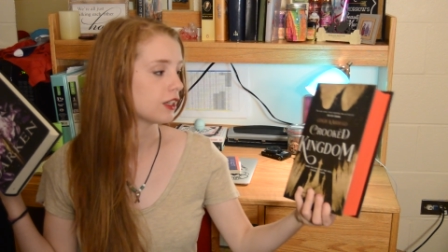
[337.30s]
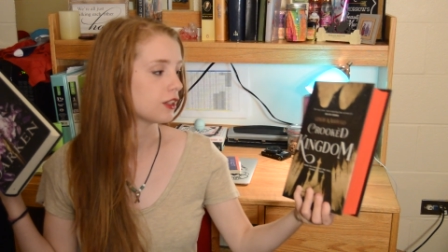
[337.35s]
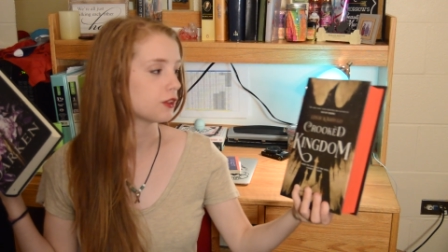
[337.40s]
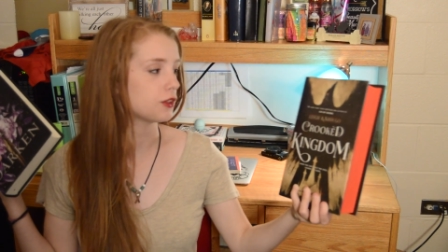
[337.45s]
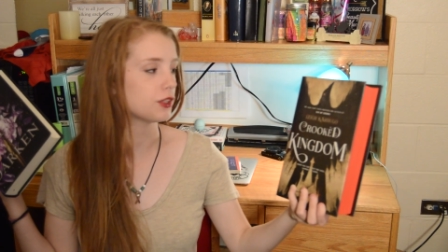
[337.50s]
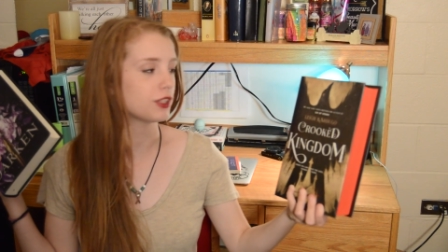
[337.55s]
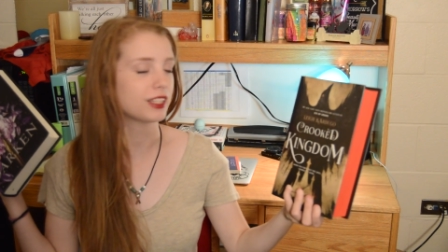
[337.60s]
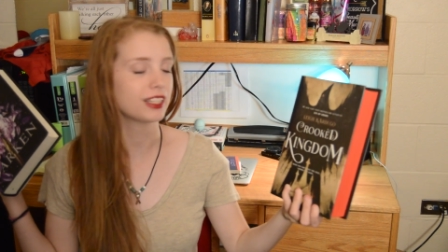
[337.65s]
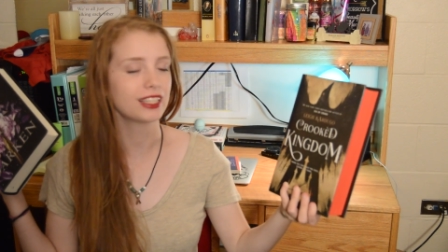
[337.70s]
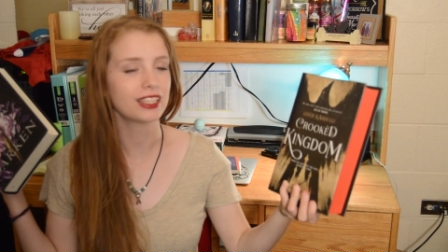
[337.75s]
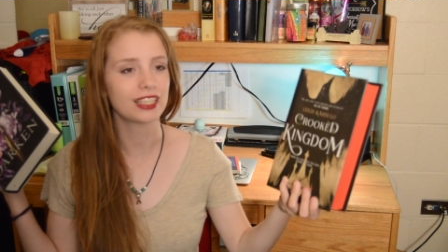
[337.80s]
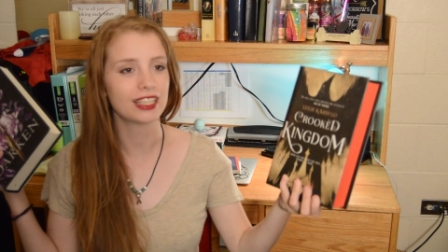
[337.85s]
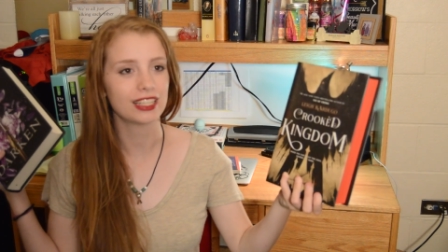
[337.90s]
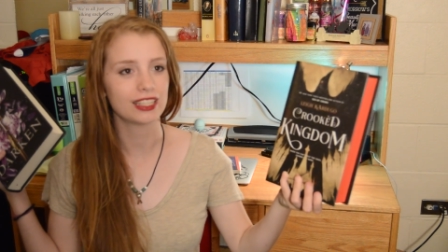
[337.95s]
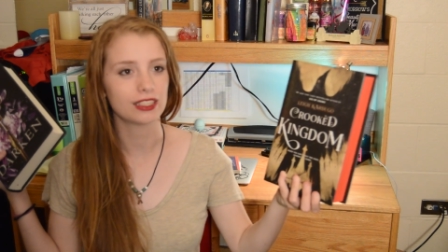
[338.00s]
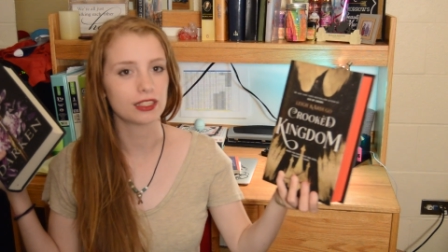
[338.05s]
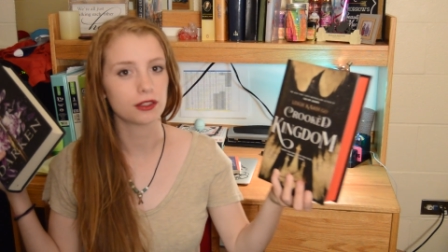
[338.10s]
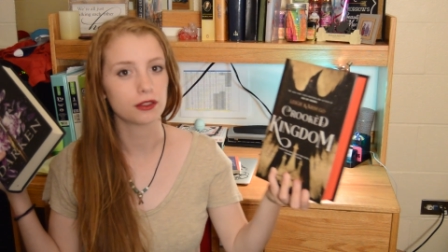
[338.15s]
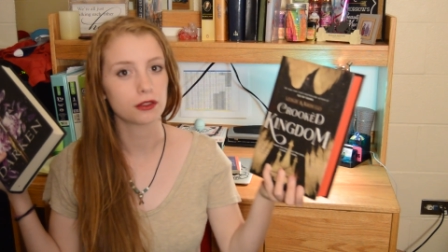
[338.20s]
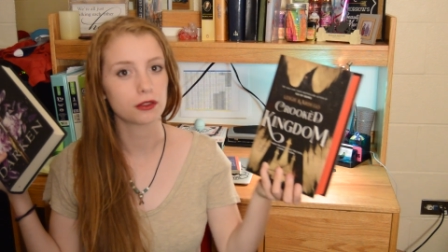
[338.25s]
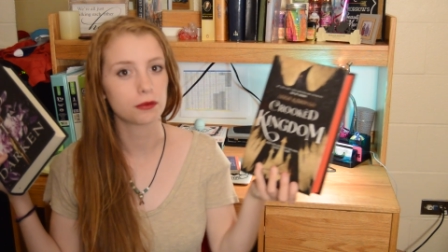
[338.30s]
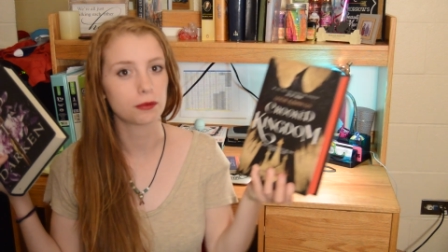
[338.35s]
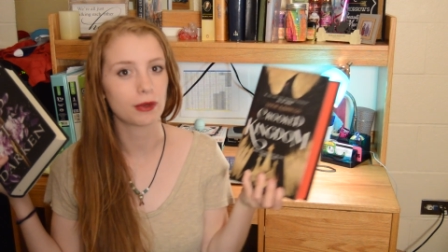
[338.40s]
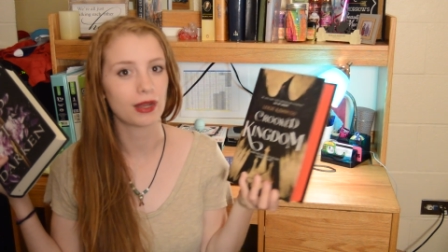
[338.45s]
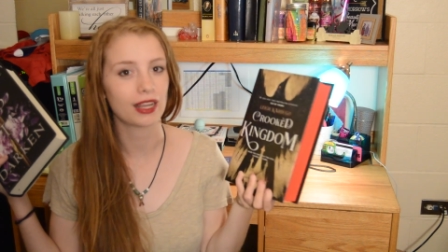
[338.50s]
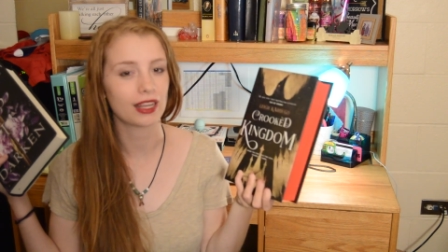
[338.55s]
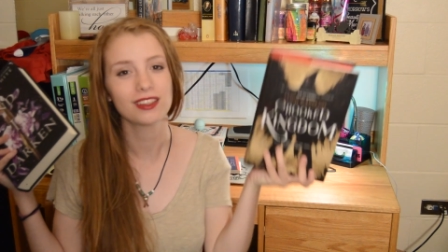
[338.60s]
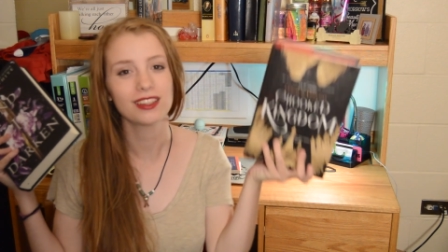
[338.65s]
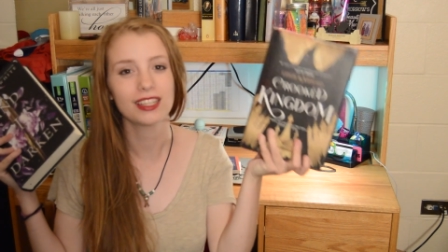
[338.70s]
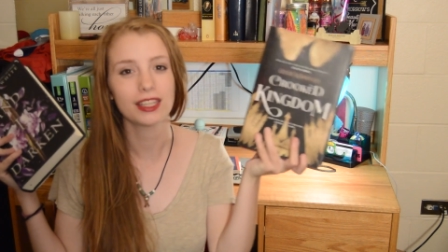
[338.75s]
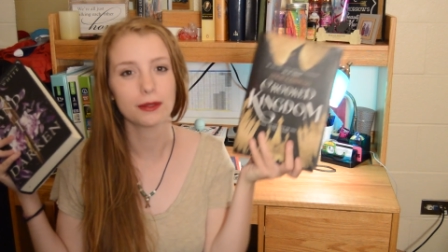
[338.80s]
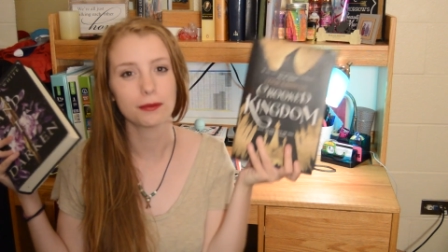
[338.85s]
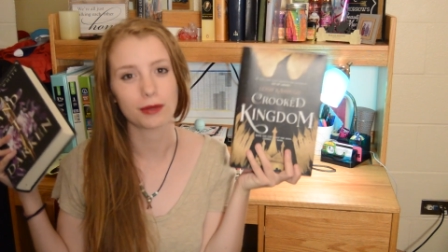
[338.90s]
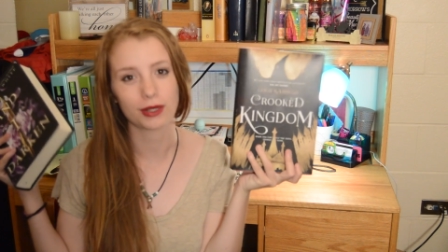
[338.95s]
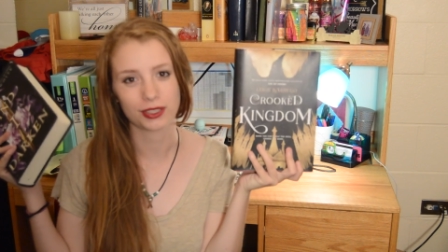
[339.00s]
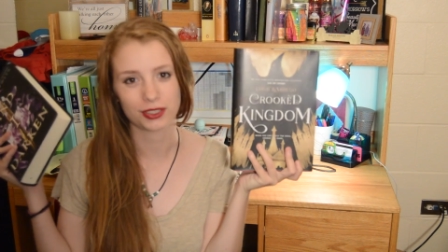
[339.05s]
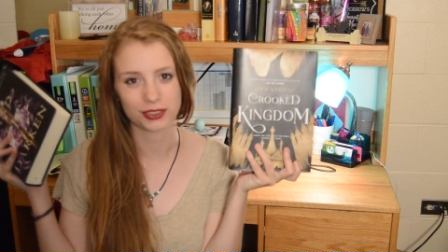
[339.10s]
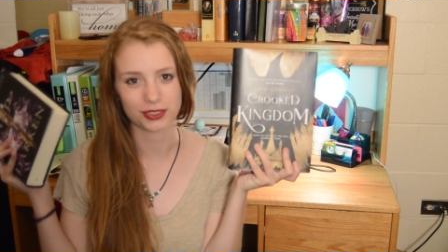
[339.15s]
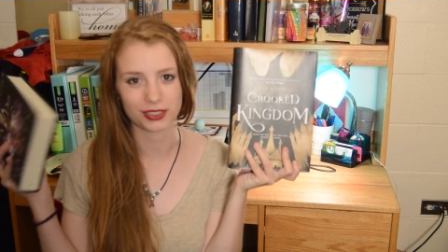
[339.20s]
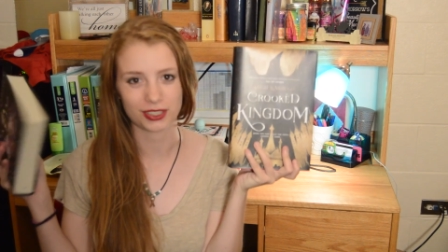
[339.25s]
Crooked Kingdoms by Leigh
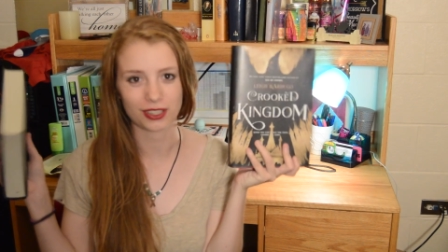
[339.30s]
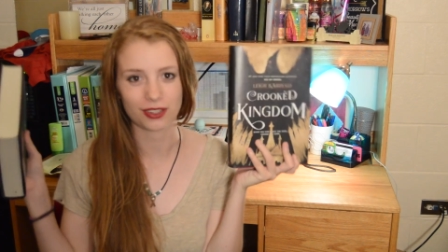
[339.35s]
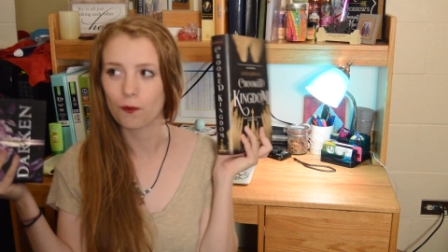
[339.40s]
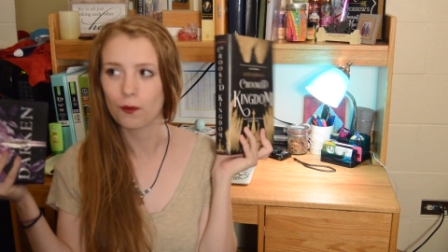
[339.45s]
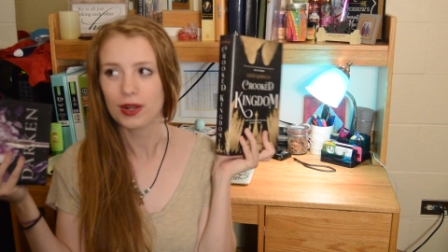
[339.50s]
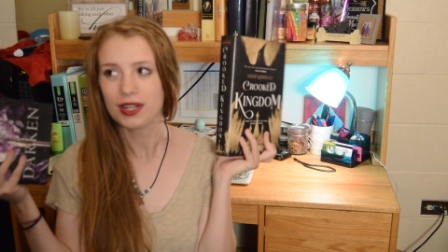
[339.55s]
Bardugo.